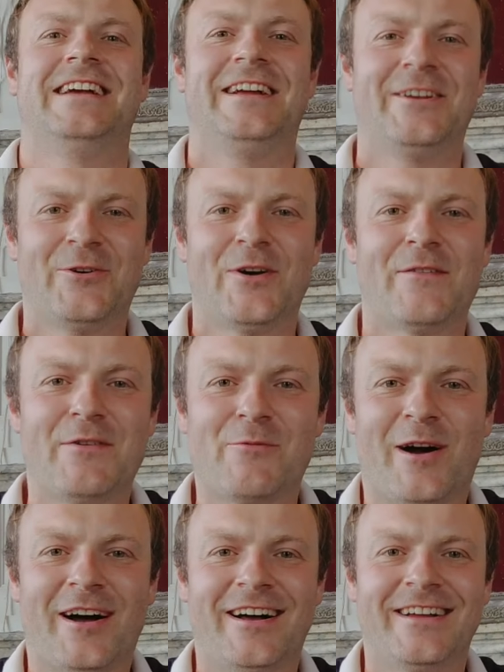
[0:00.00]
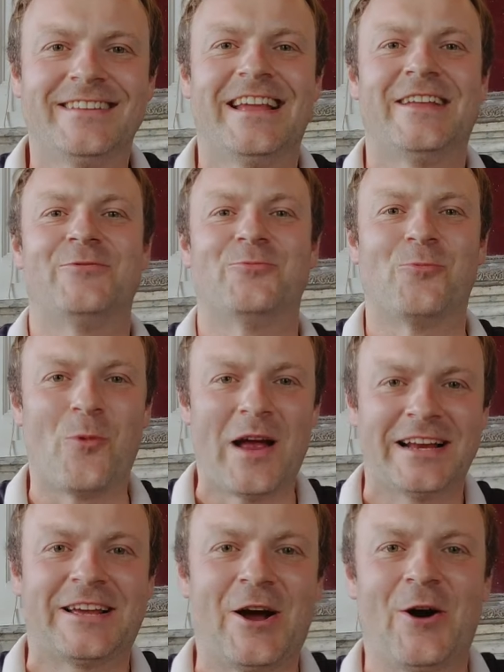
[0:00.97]
Hello everyone and
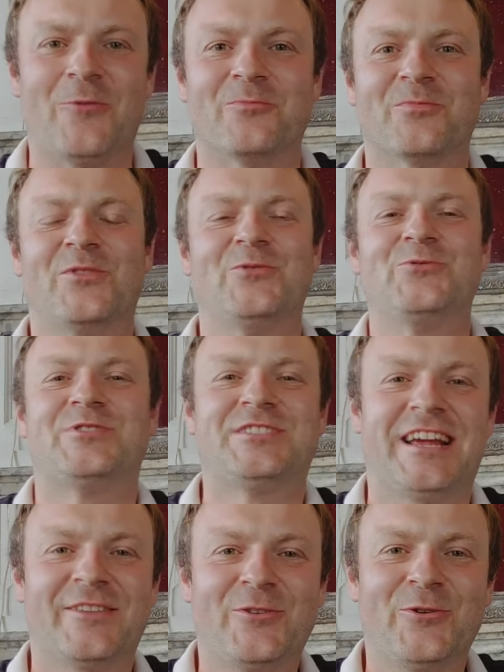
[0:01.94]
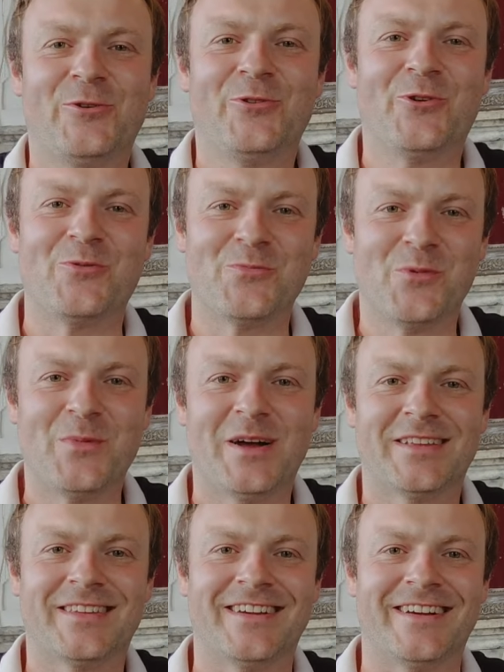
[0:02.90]
welcome to Chateau de
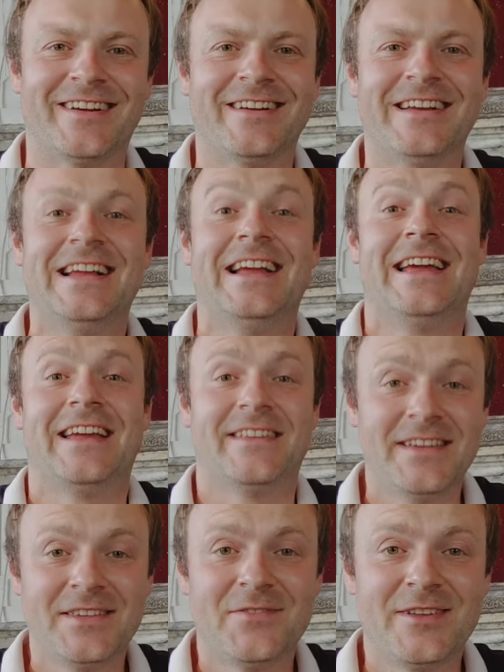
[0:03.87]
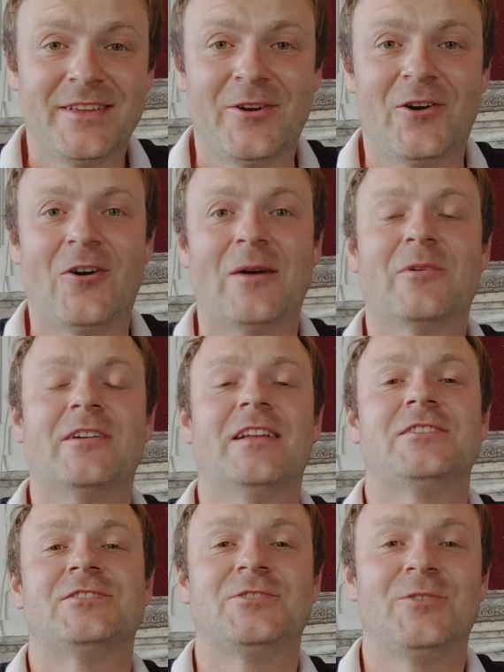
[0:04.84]
Montmartin. In this video I'm
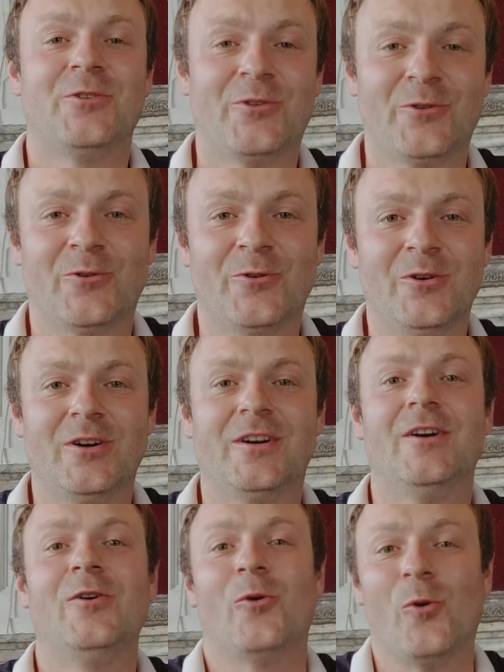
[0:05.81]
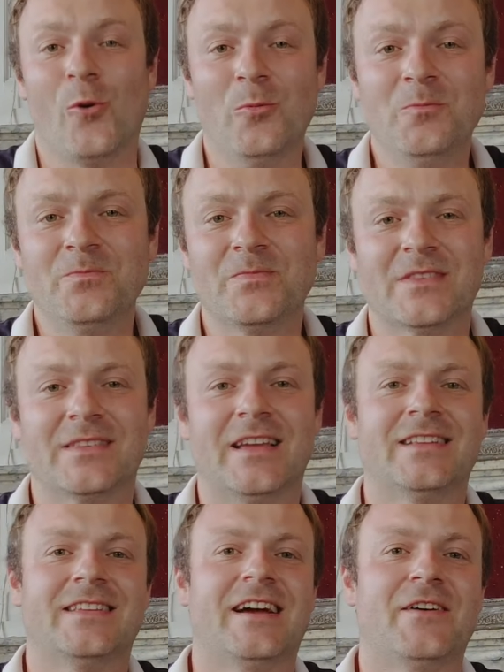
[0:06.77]
gonna show you a room
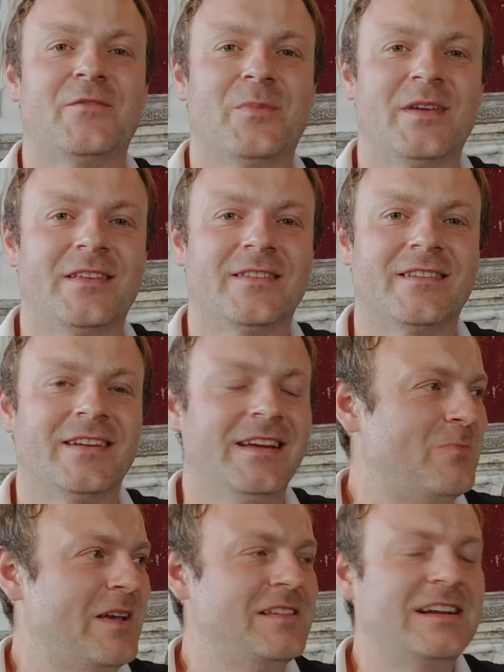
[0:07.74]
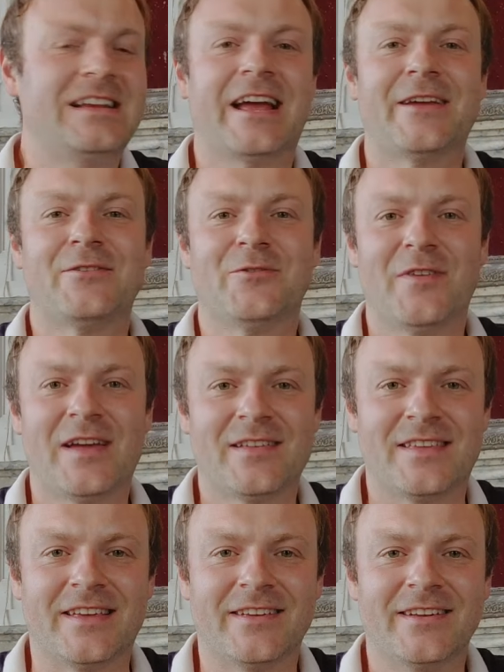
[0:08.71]
that I've been basically
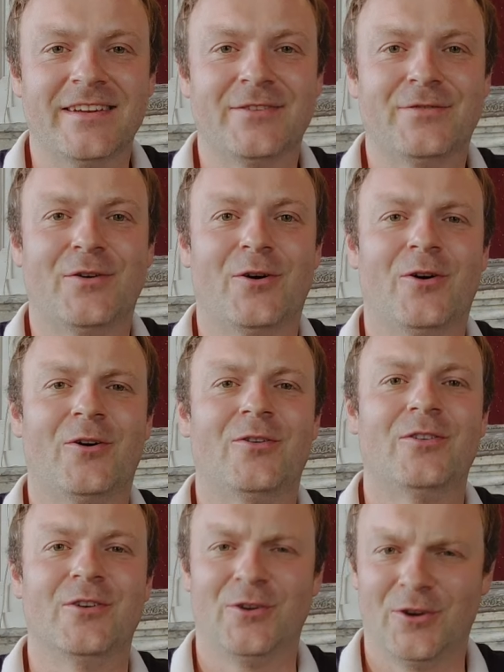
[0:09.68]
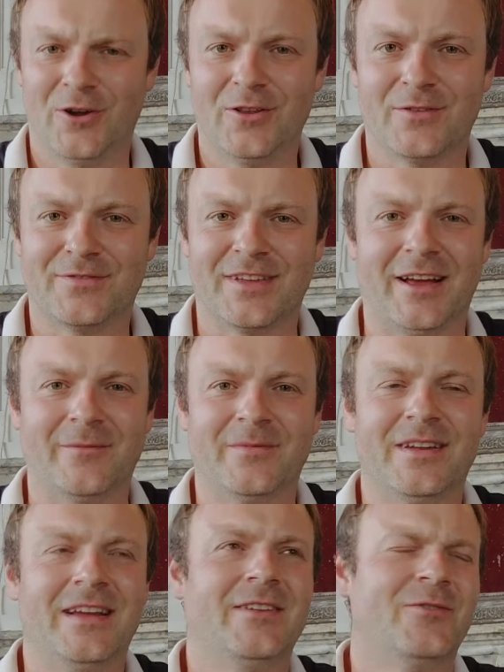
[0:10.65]
renovating for a lot of time.
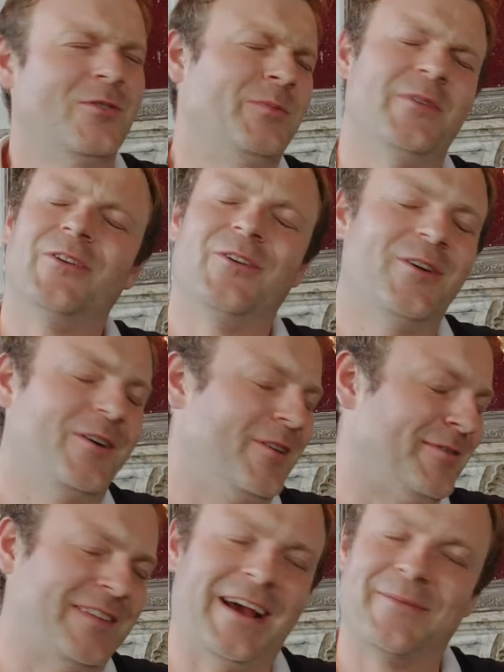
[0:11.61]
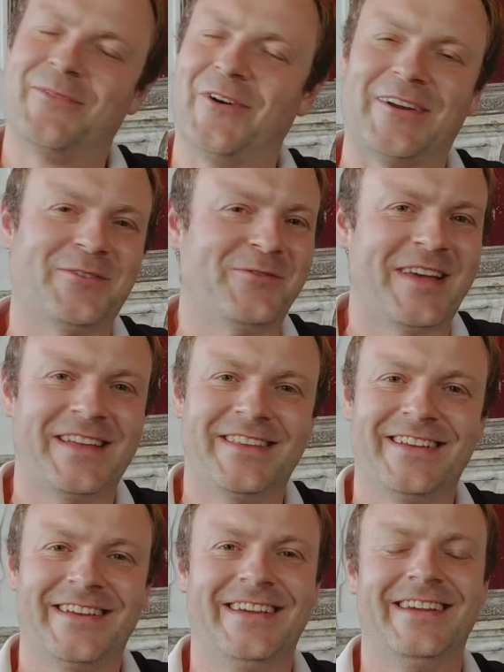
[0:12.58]
It took me a lot of time to renovate